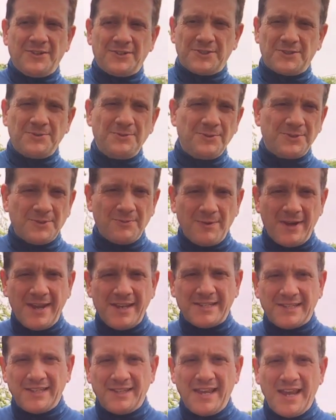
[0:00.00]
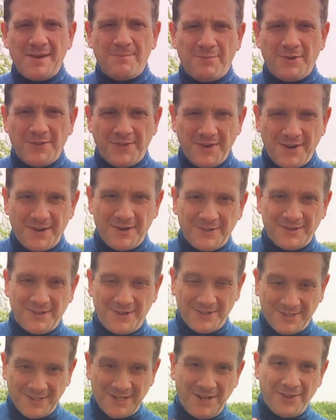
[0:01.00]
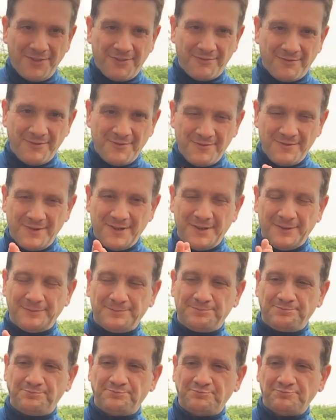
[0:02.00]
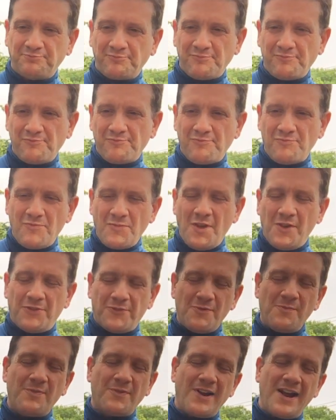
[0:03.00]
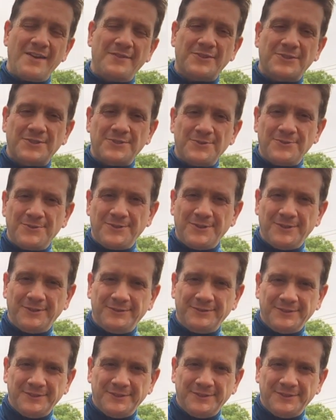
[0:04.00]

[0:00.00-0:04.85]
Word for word: school's a waste. They had put their son through through private school